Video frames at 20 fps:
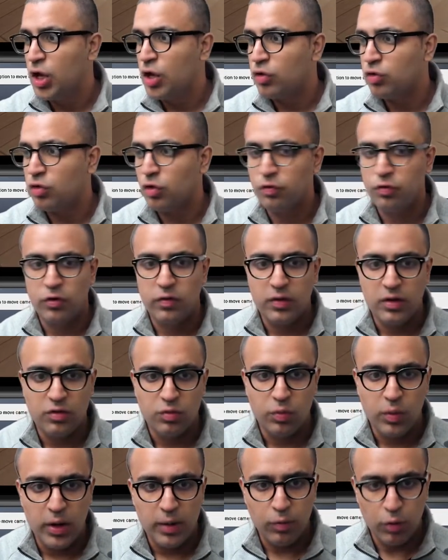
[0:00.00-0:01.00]
So for this,
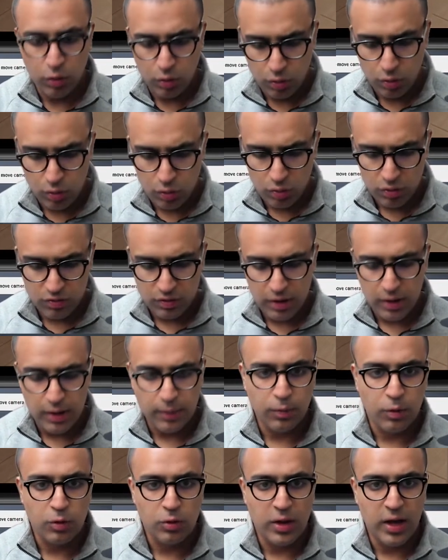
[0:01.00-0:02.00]
what I'm going to do is that I'm
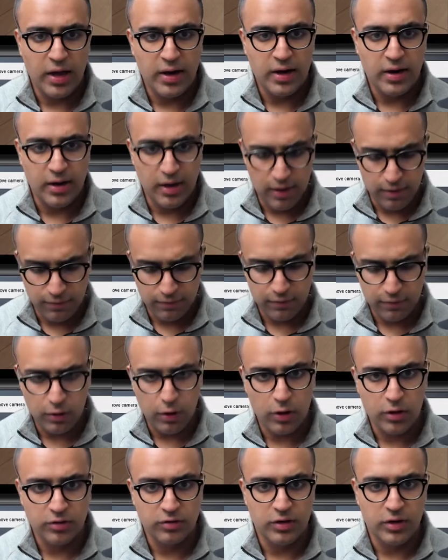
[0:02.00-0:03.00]
going to add an if
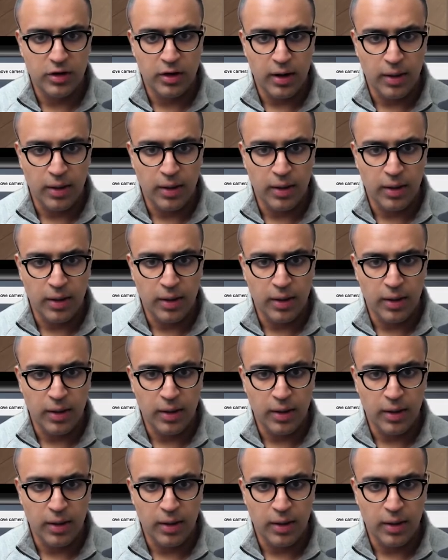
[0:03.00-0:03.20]
clause here.